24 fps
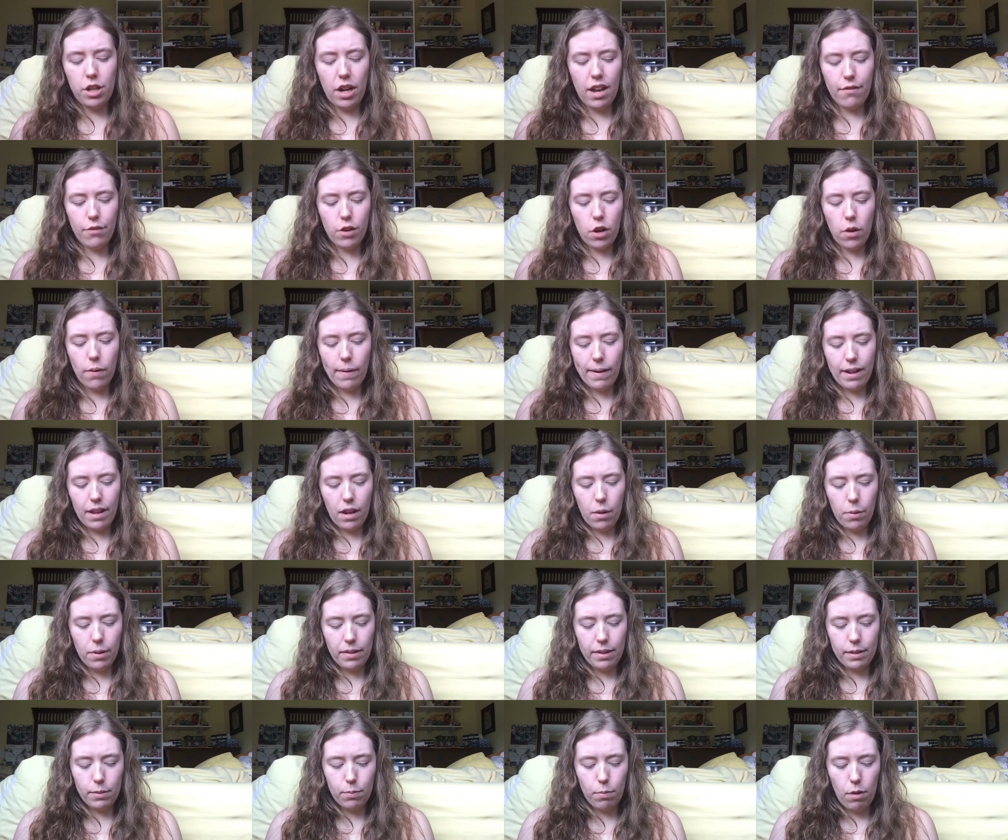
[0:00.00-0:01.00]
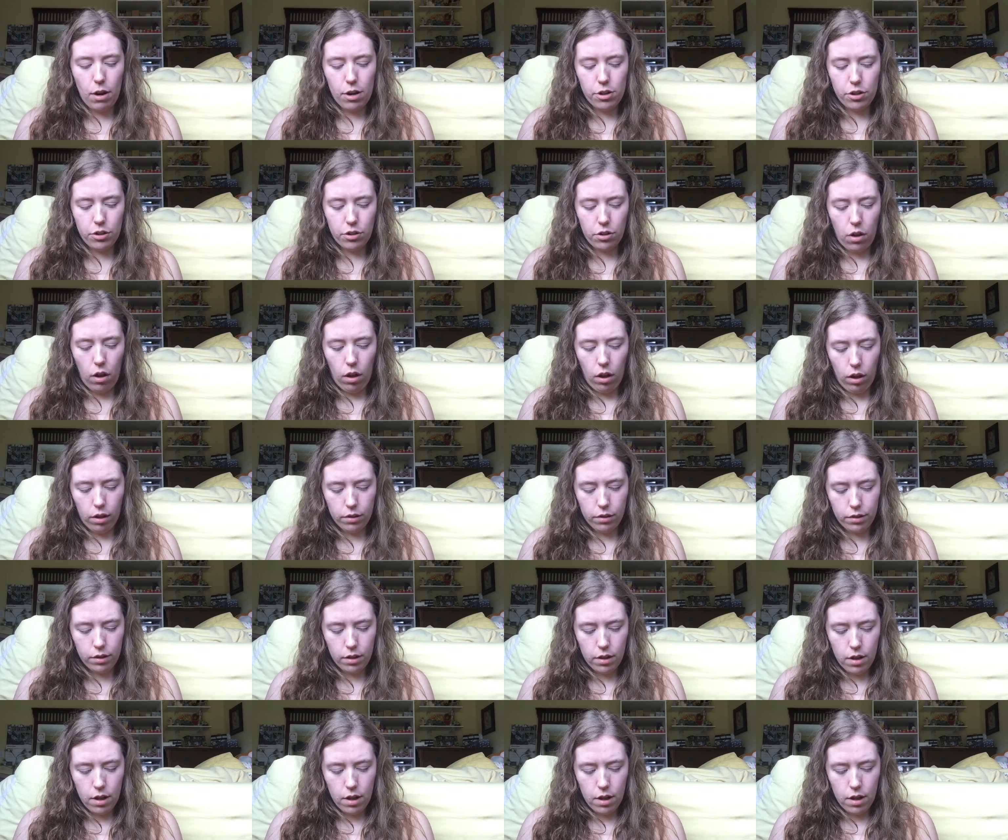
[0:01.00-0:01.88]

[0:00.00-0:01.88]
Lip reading: I have no idea what this brush is called.